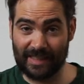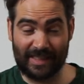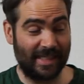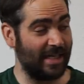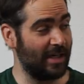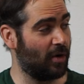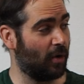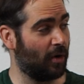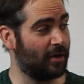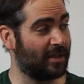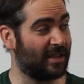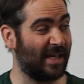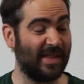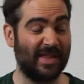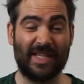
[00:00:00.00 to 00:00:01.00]
D chord
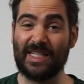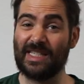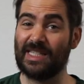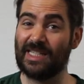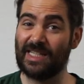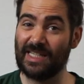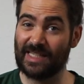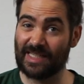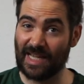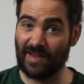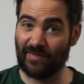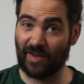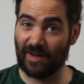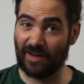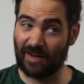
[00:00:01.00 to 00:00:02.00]
to this
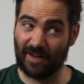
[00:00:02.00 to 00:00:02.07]
D7,